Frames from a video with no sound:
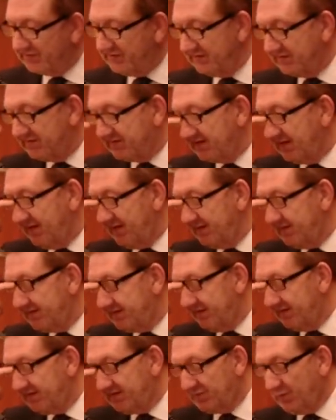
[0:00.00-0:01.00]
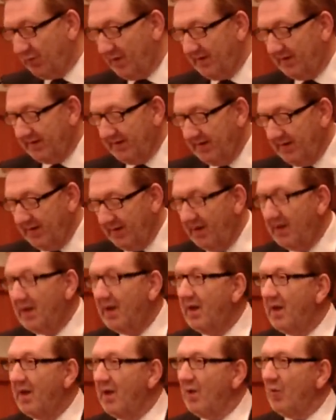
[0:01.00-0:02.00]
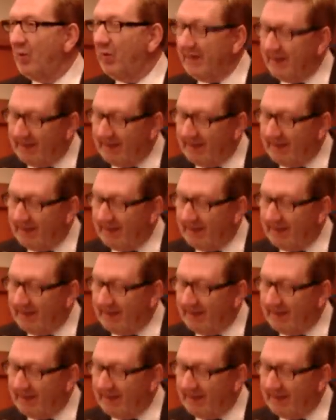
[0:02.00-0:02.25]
concerns this way. We